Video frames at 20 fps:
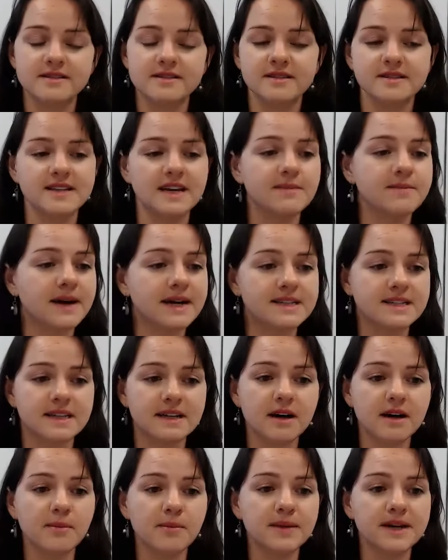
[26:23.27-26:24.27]
send back to the
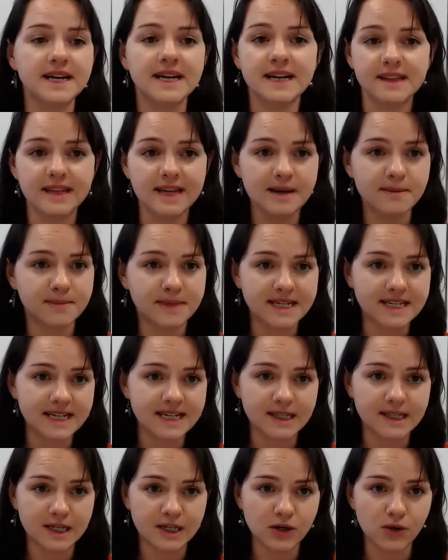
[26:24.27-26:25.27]
company and they
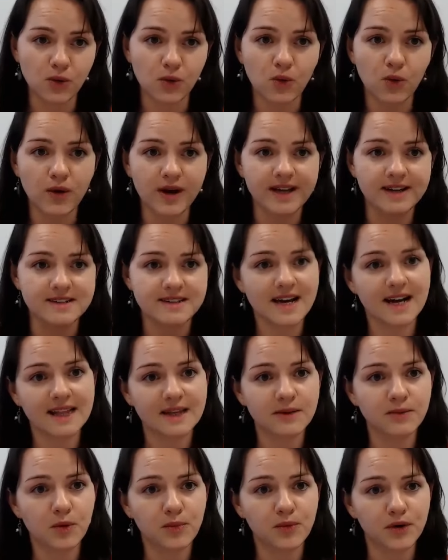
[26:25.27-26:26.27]
immediately know exactly
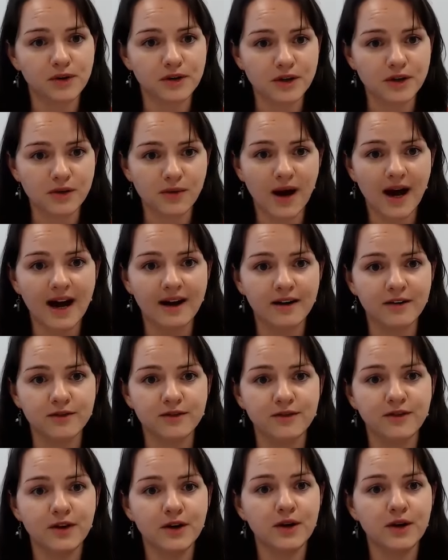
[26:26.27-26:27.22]
what product you have,